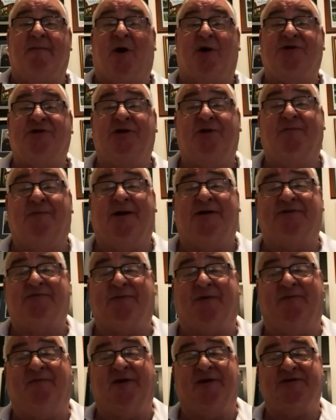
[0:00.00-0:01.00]
my 2 bets,
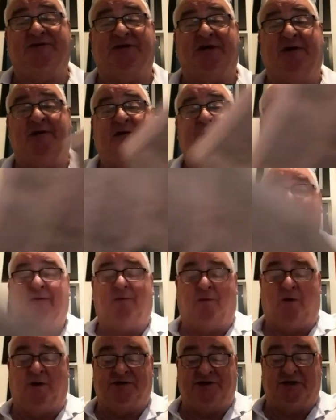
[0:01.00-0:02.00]
Professor.
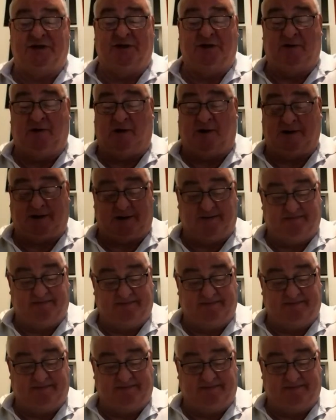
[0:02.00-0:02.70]
What do you like?